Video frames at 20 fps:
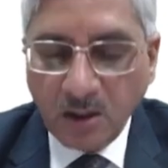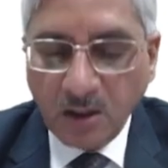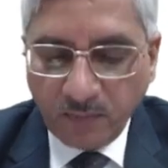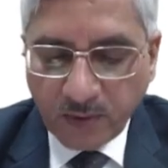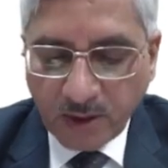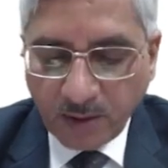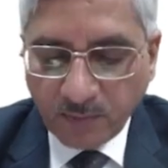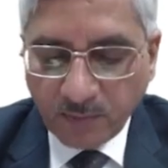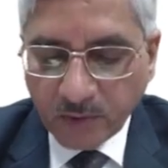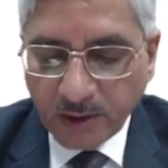
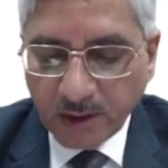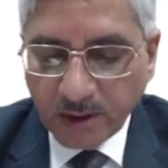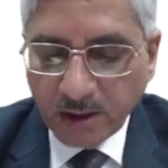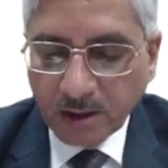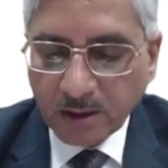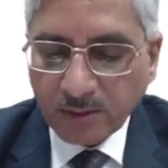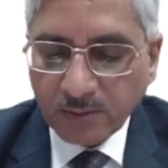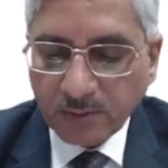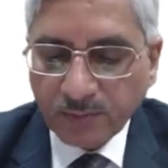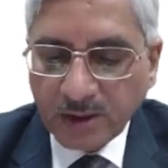From
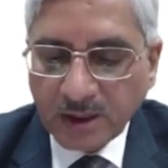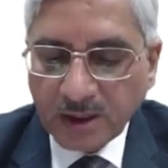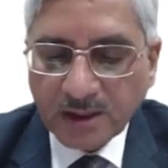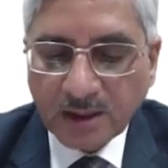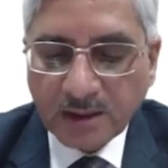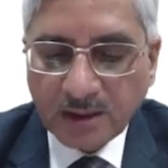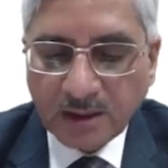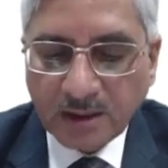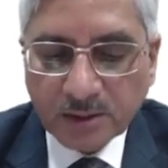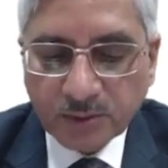where we
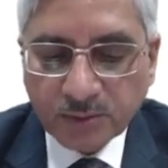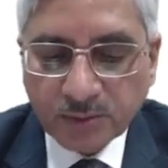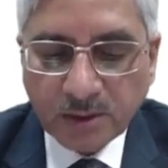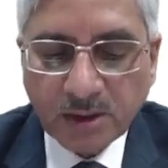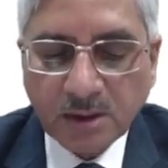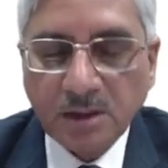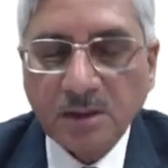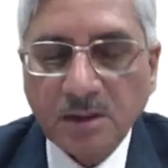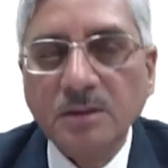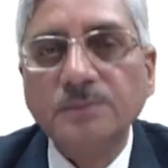can
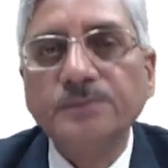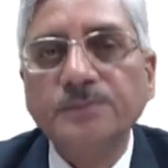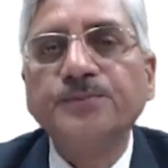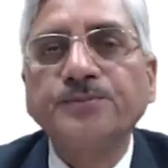actually